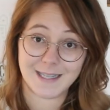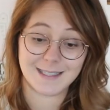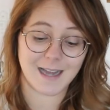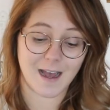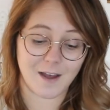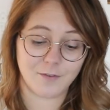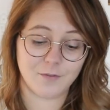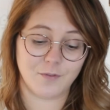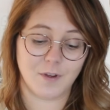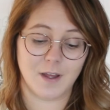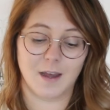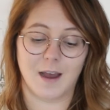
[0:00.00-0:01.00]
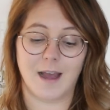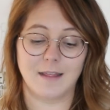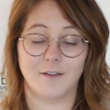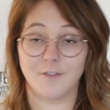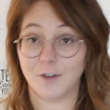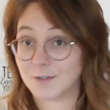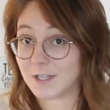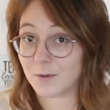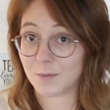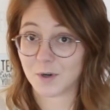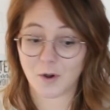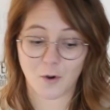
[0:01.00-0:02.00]
stuff. I love using the
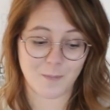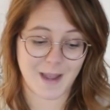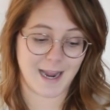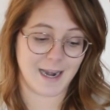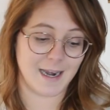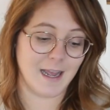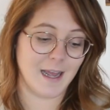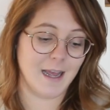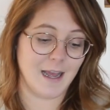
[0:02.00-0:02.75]
word homemade.